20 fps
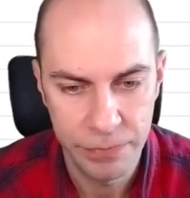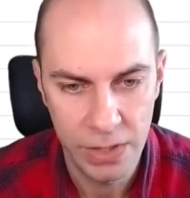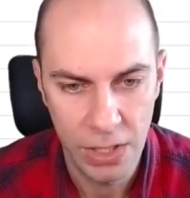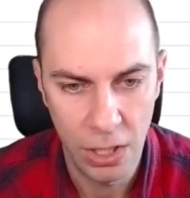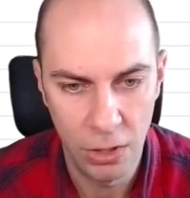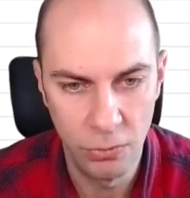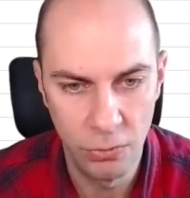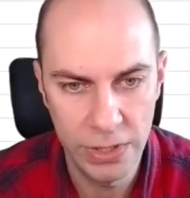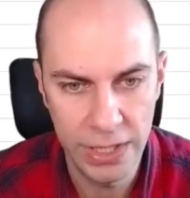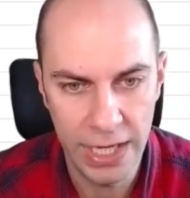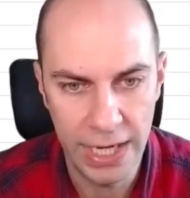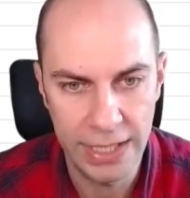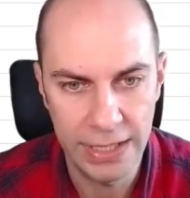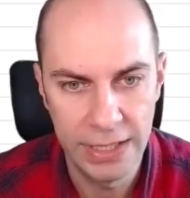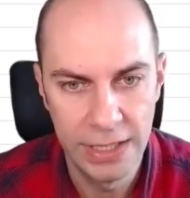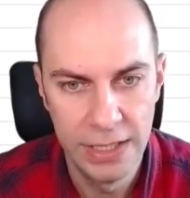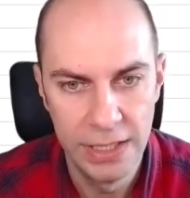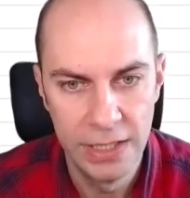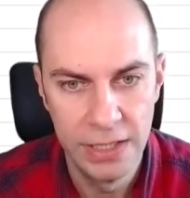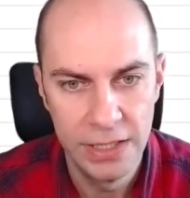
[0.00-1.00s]
Okay,
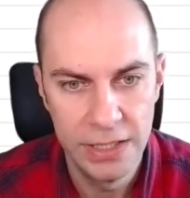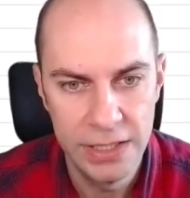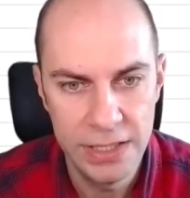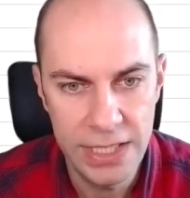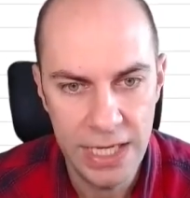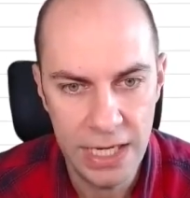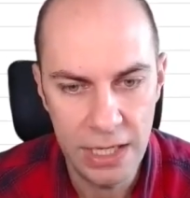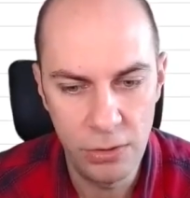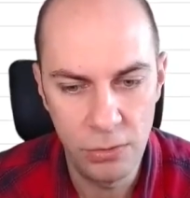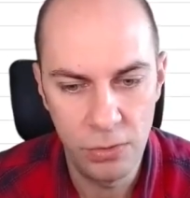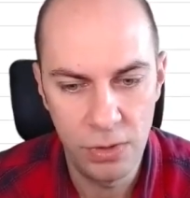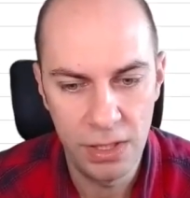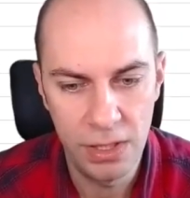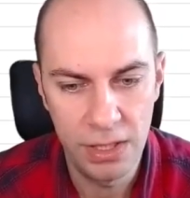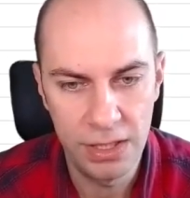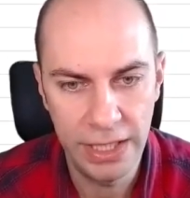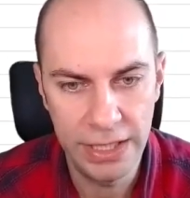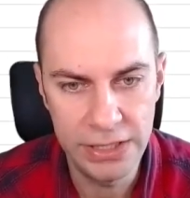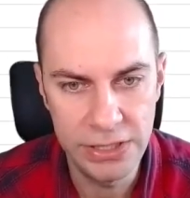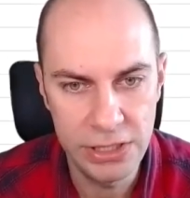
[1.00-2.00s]
now
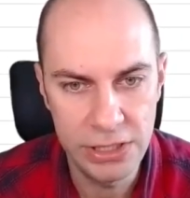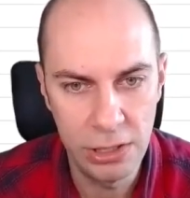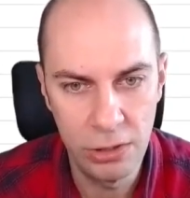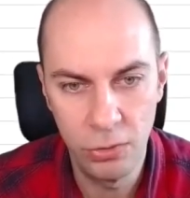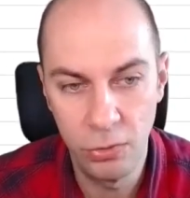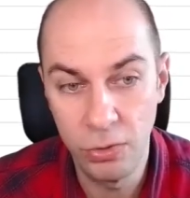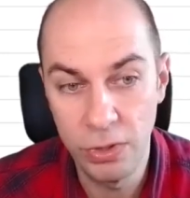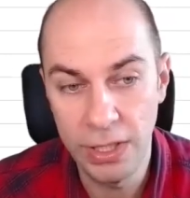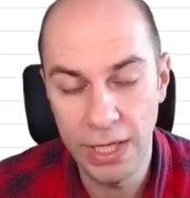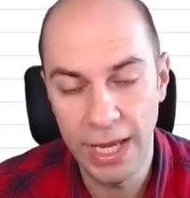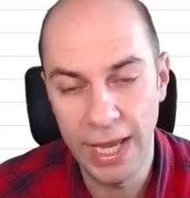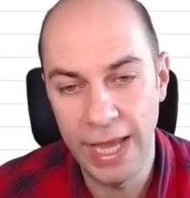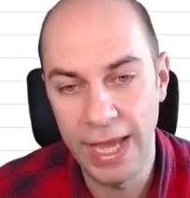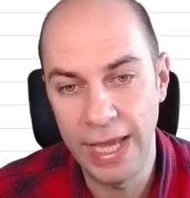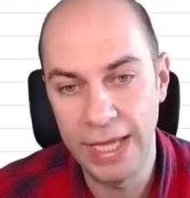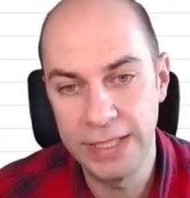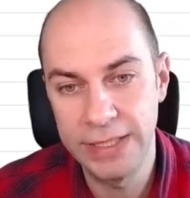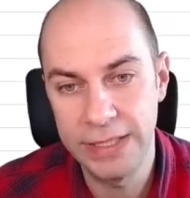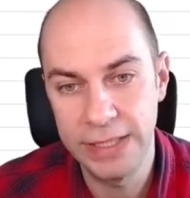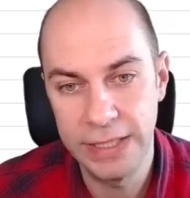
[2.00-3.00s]
let's look
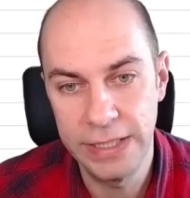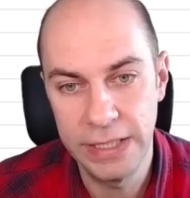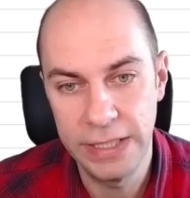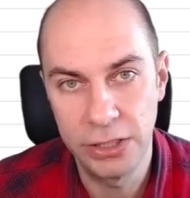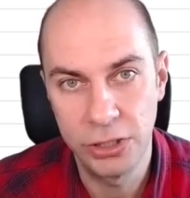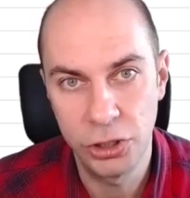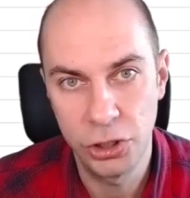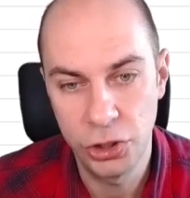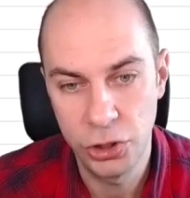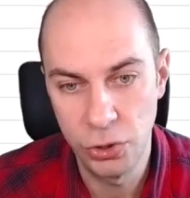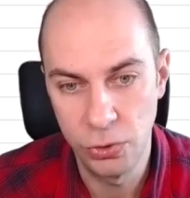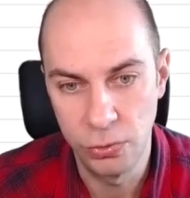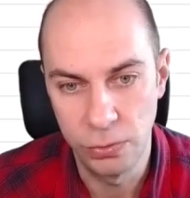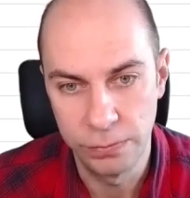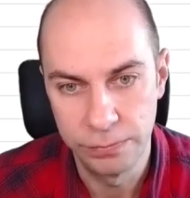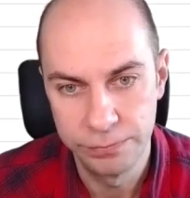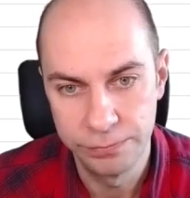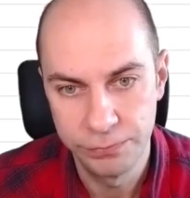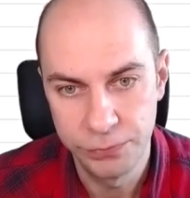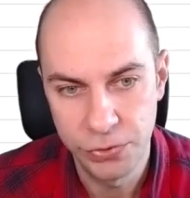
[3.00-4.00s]
at year 2.
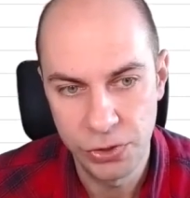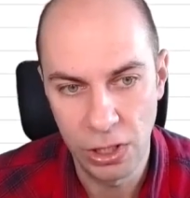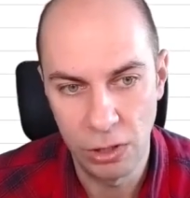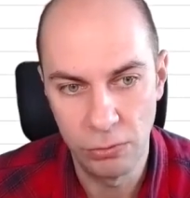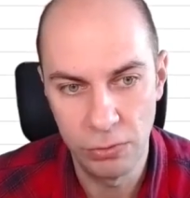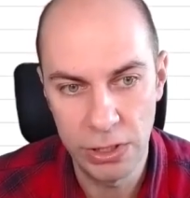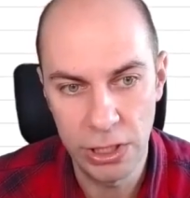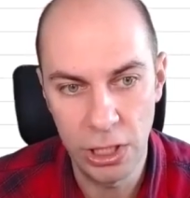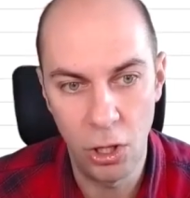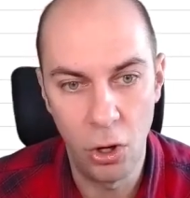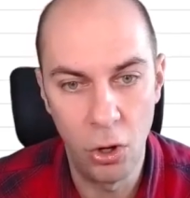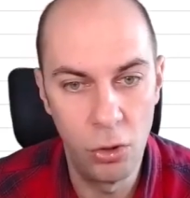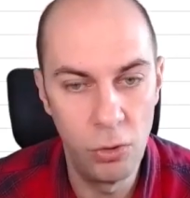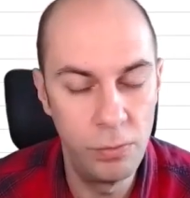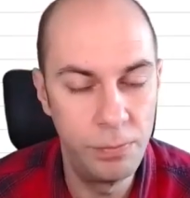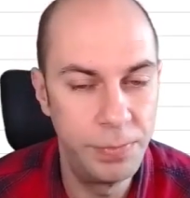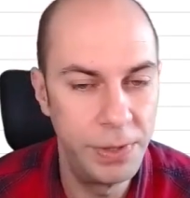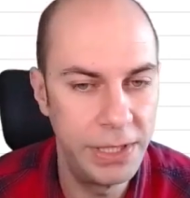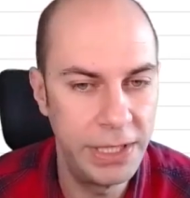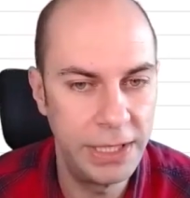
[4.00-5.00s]
So the
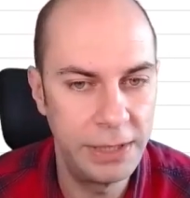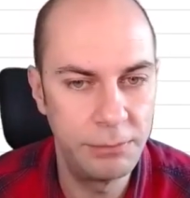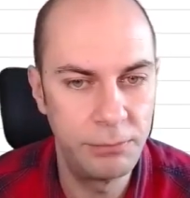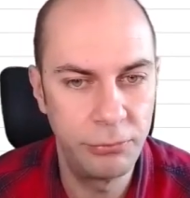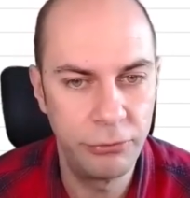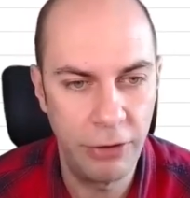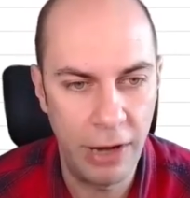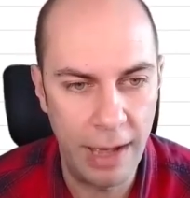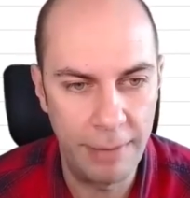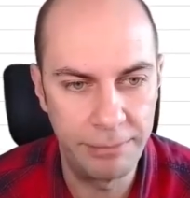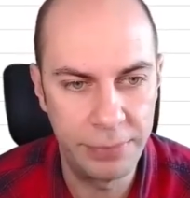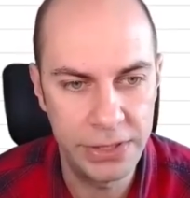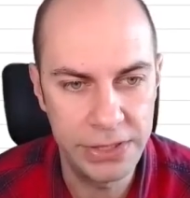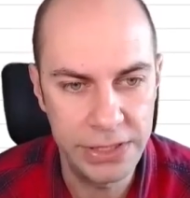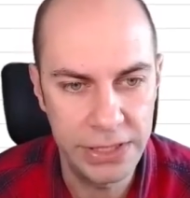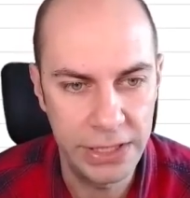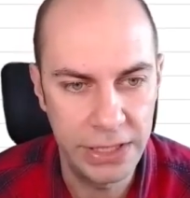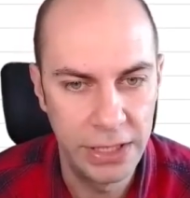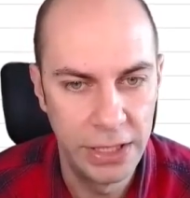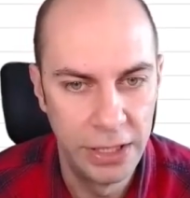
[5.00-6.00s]
opening
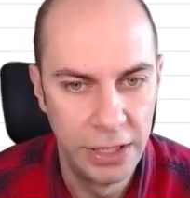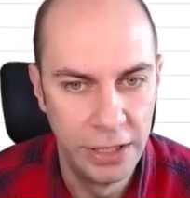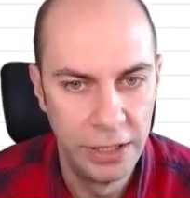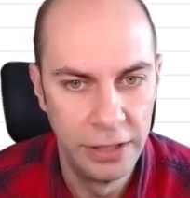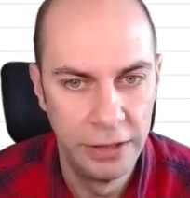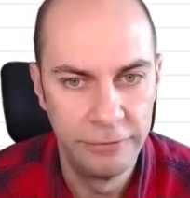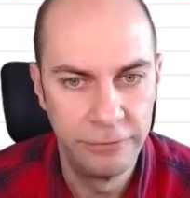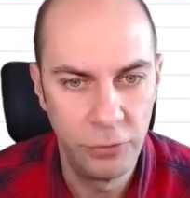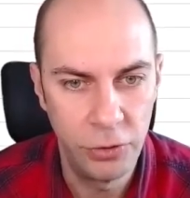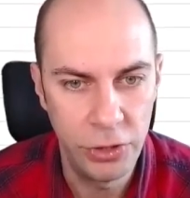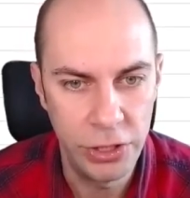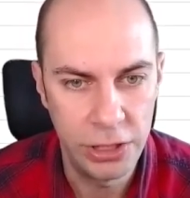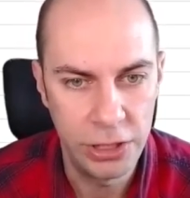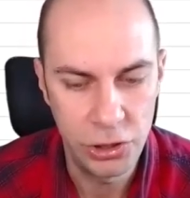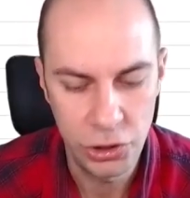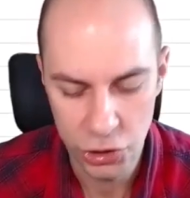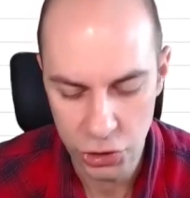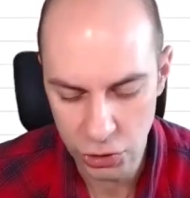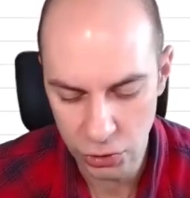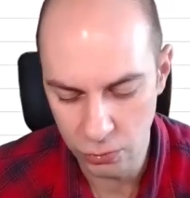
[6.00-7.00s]
property for year
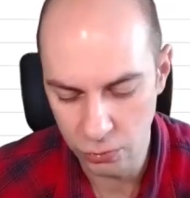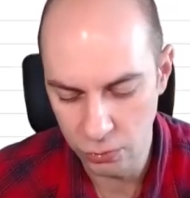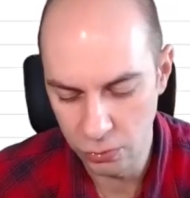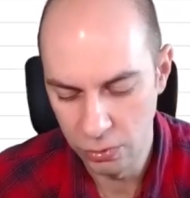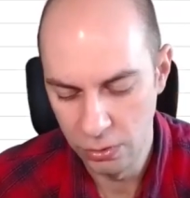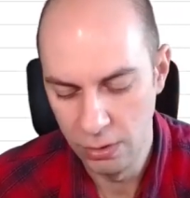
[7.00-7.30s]
2